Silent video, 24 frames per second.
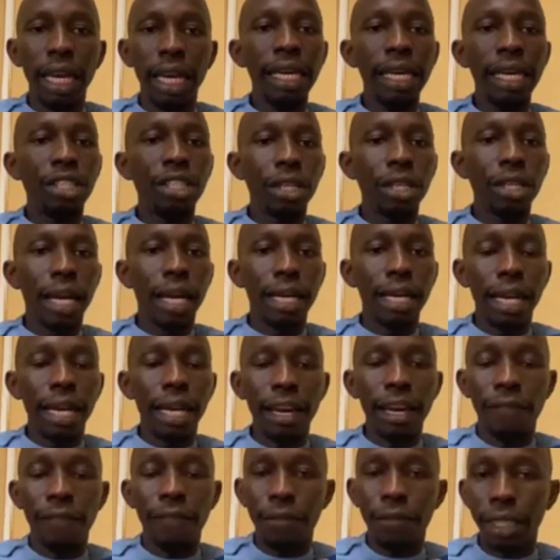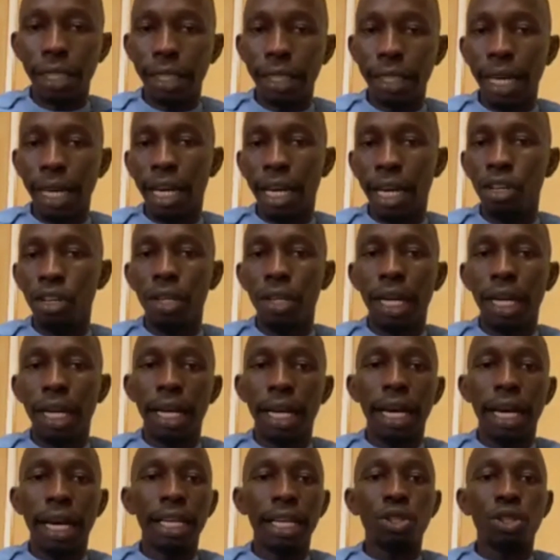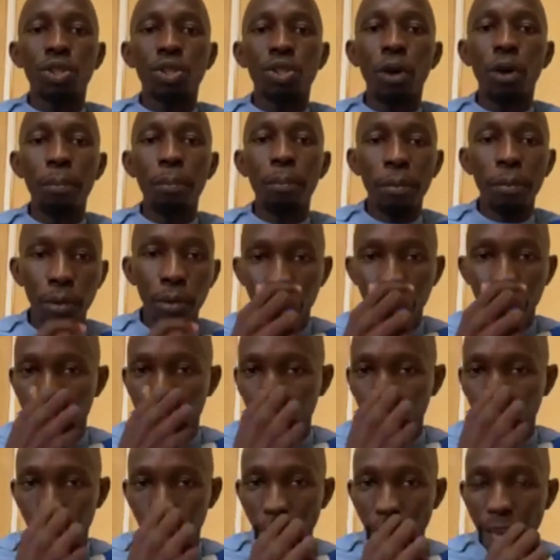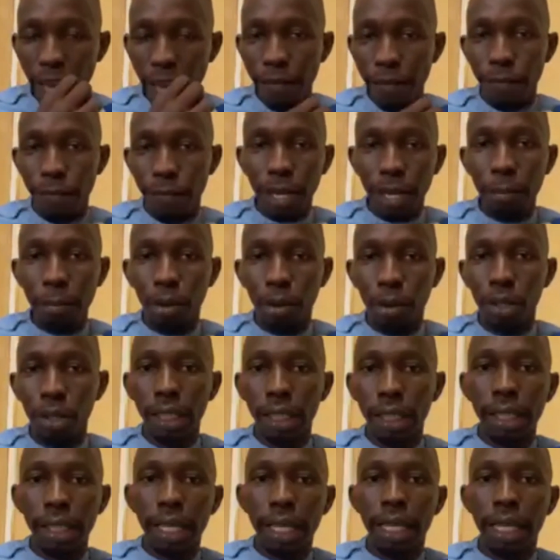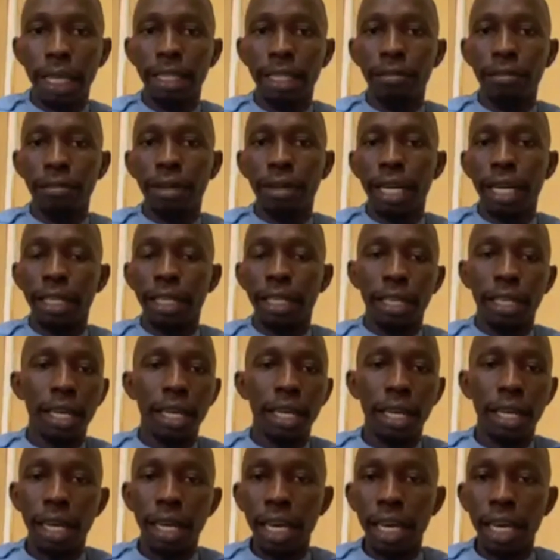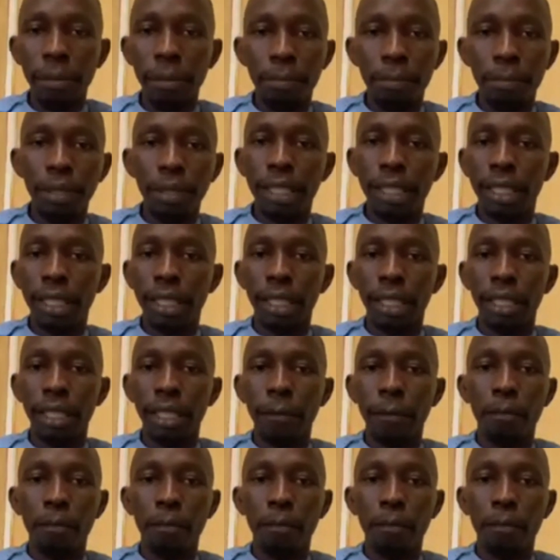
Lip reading: each and every Sierra Leonean, I saw people from every political divide, APC,